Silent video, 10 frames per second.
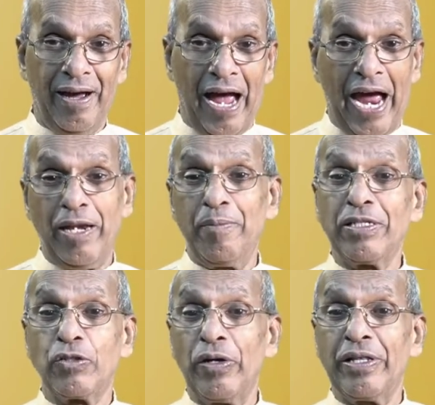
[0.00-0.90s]

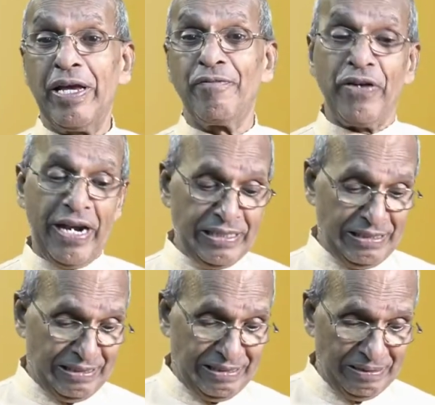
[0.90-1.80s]
Animals were their
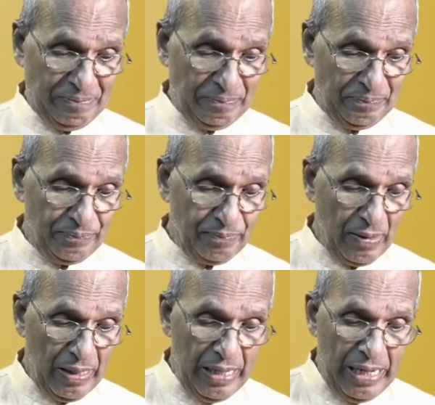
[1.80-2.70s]
friends.
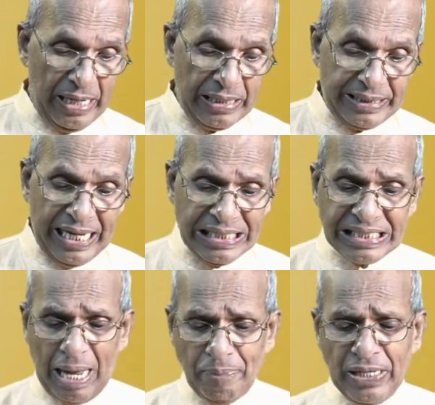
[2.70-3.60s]
Then
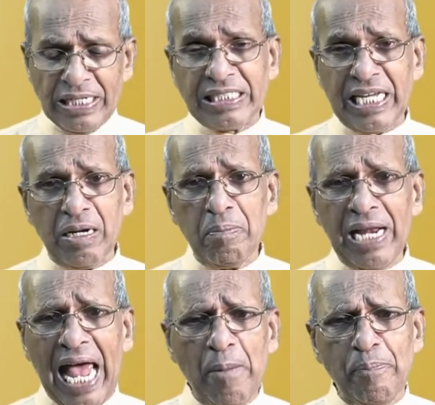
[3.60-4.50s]
something
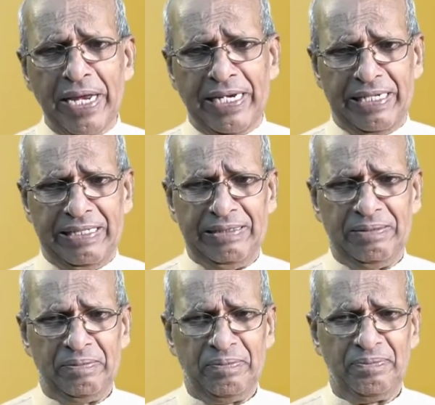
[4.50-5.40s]
terrible happened.
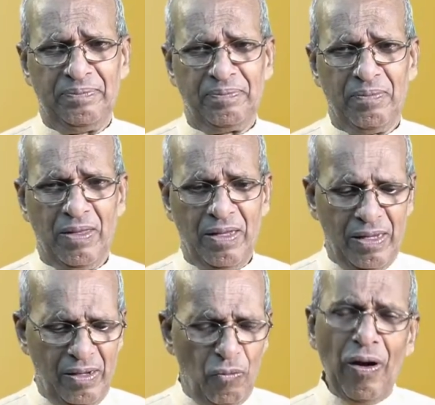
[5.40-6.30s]

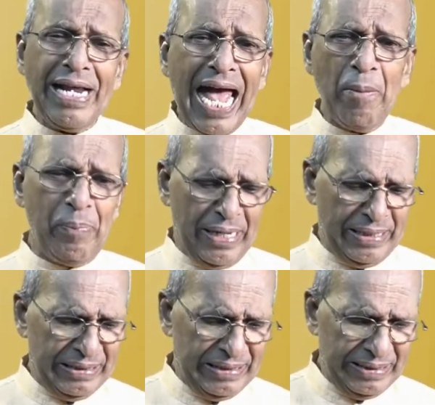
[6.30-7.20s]
What
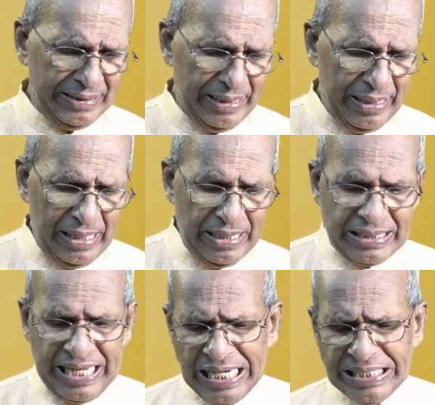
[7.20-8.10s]
happened?
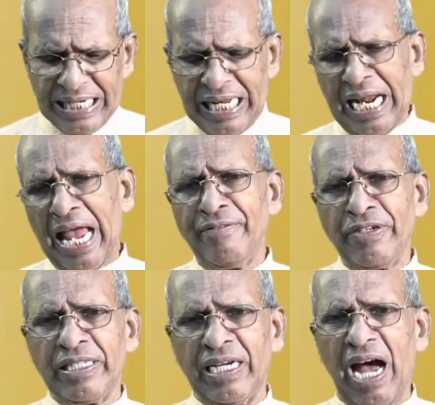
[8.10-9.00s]
Satan
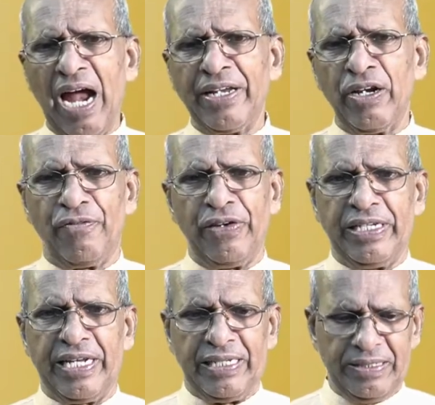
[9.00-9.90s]
arrived in the Garden of
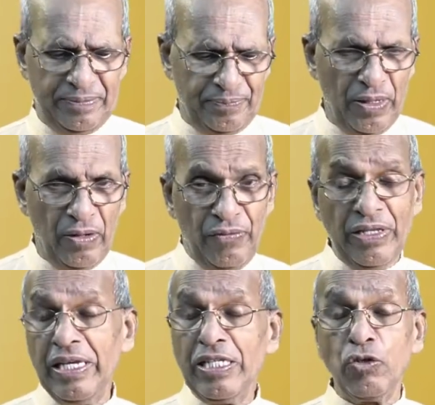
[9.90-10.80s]
Eden
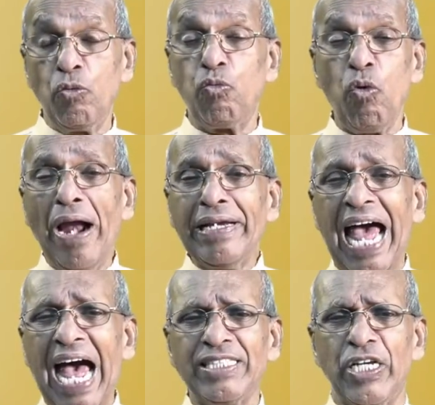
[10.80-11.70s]
with his one
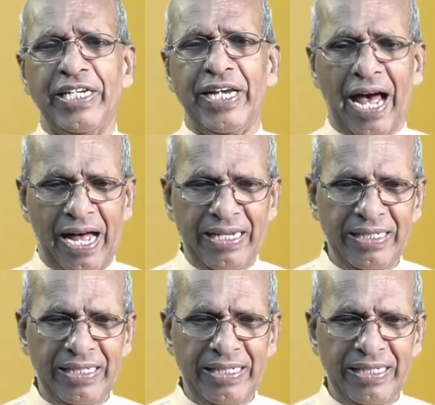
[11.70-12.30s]
agenda,